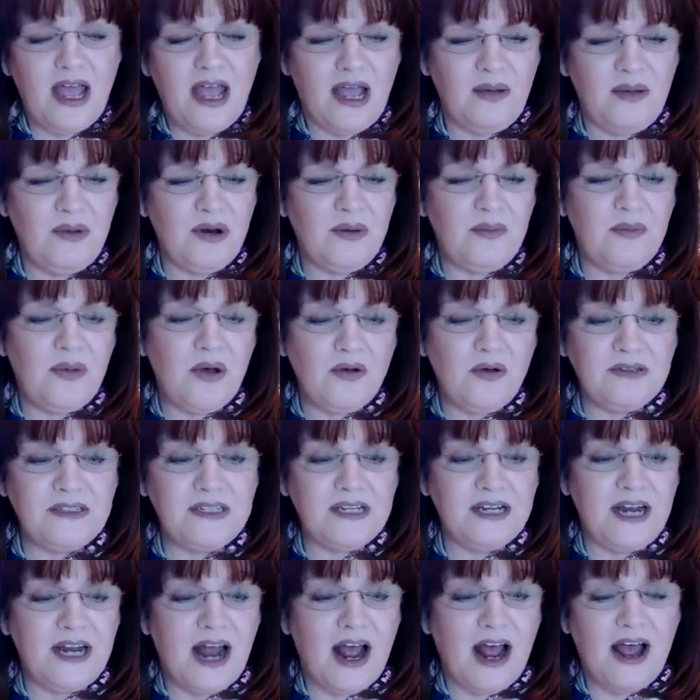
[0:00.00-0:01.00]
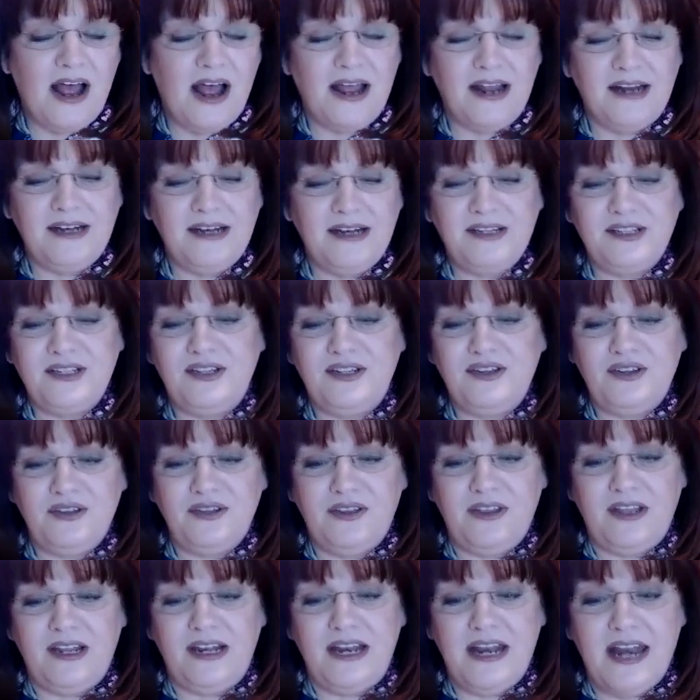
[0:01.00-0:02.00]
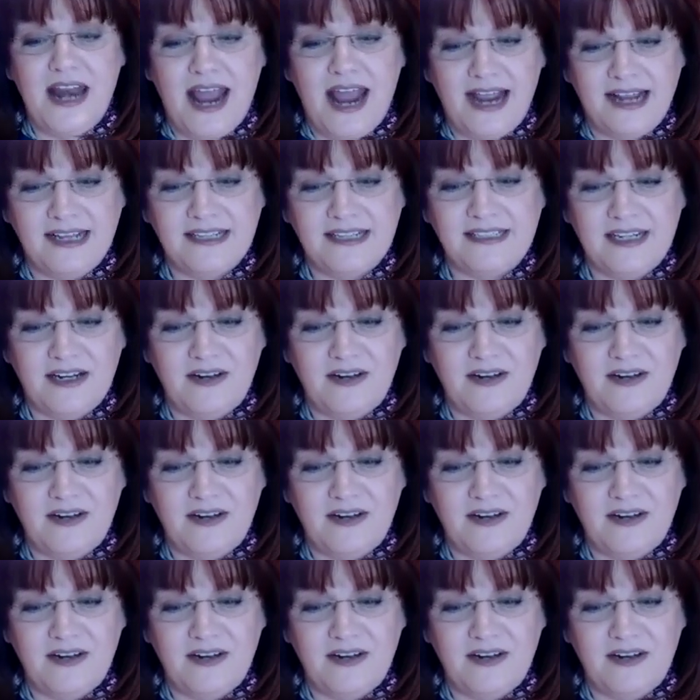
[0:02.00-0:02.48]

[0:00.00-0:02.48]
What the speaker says: I'm going to post it on to the Next